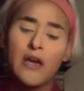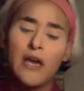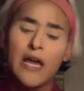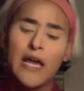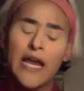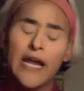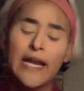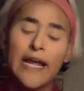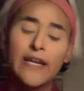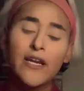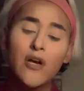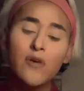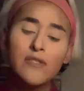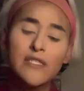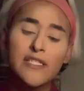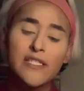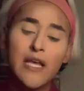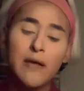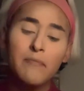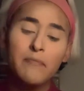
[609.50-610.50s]
And I know
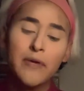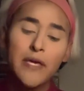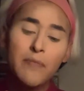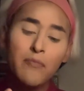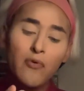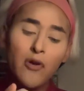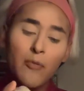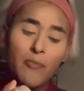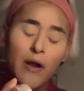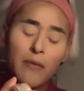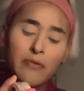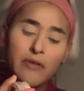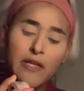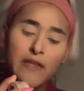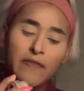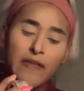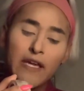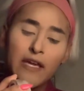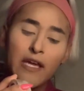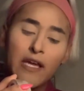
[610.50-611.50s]
some people are probably
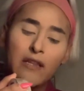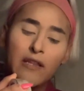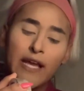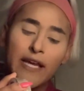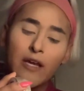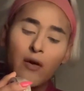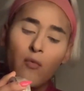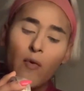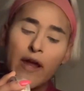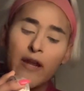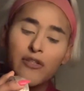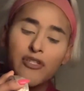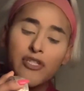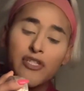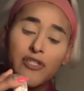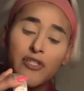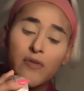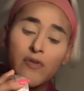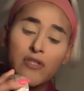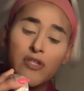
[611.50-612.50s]
thinking like, why don't you
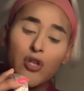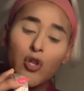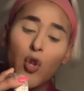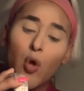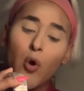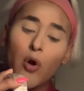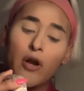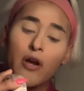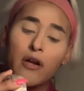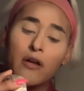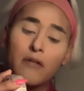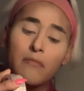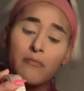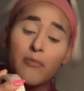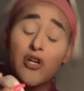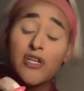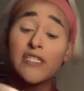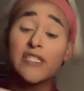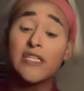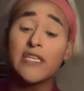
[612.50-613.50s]
just use the Laura
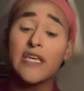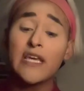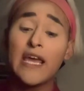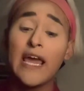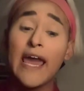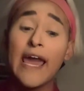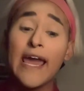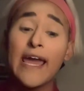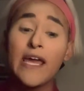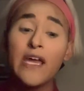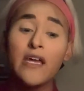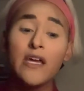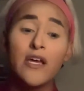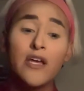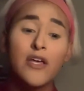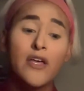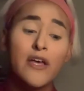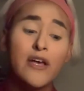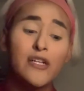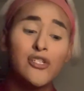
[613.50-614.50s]
Mercier
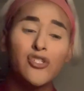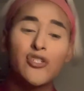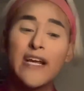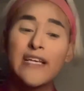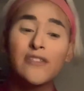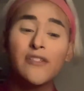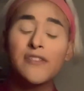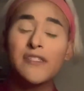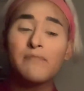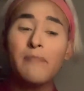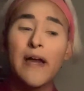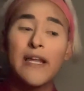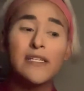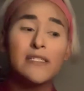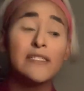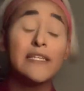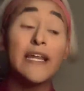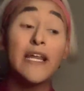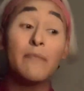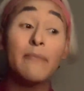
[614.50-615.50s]
translucent
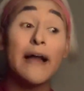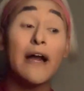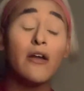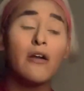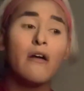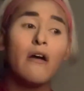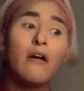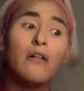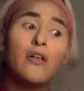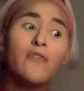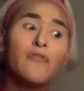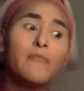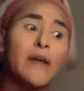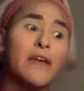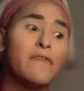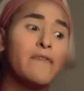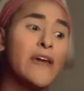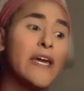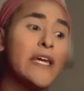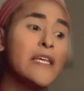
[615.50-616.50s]
setting powder all over
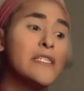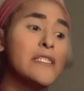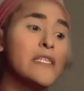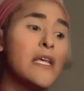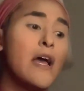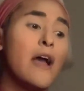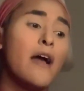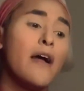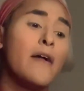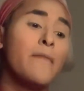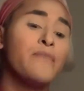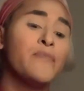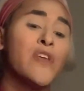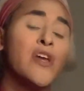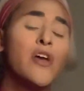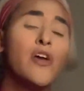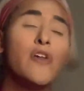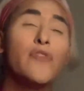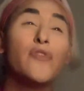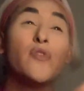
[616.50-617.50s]
my face? The
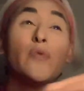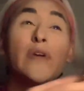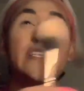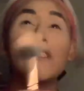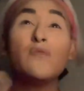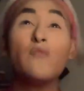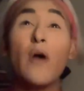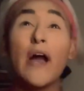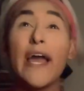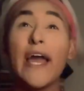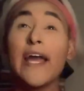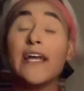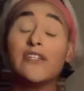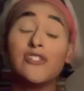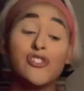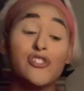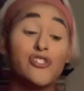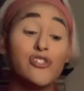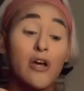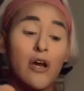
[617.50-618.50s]
reason why I
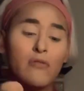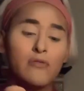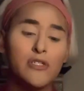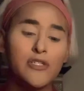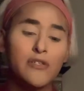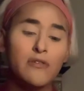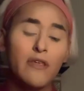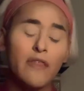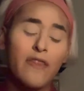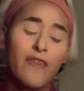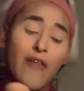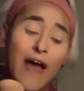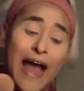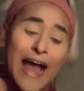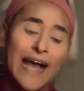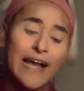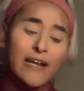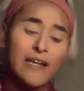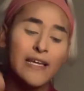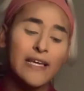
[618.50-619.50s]
don't do
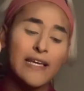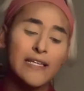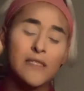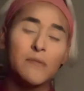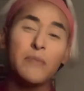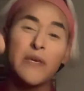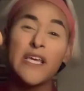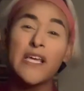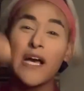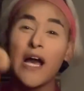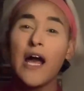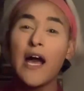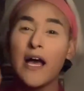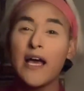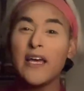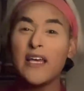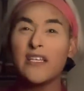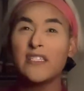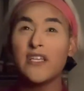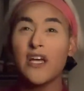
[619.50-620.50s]
that is
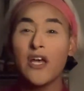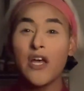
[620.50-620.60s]
because